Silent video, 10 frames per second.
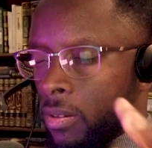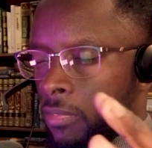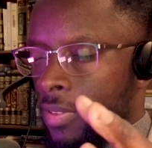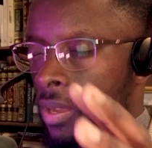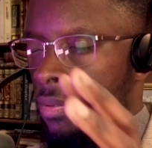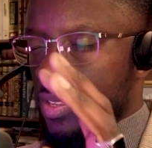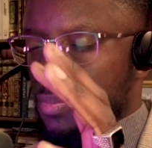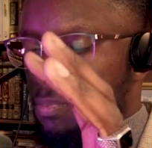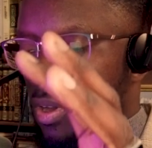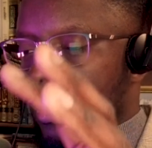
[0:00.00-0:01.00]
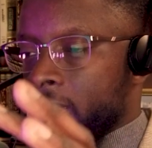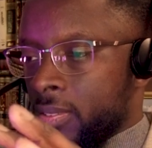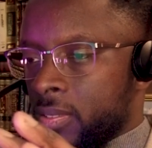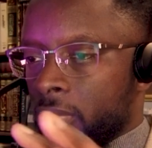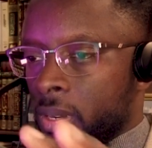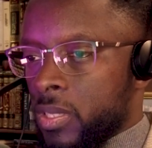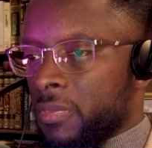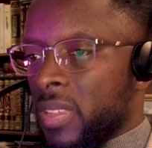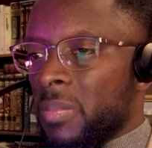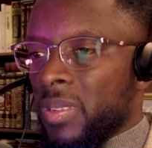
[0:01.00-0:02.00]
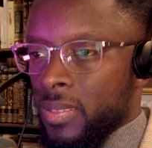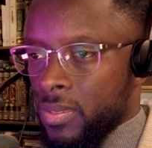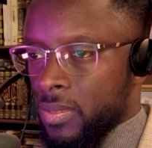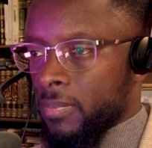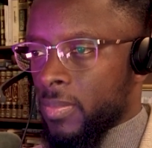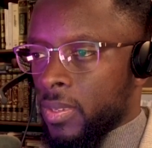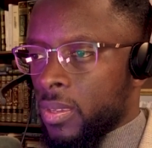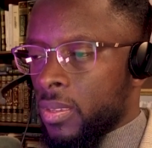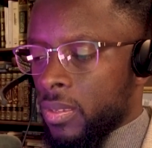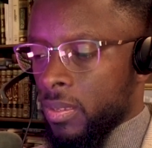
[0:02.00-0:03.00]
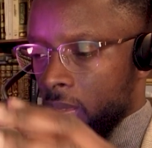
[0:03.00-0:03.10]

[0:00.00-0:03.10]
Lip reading: there are various pockets, various families, okay,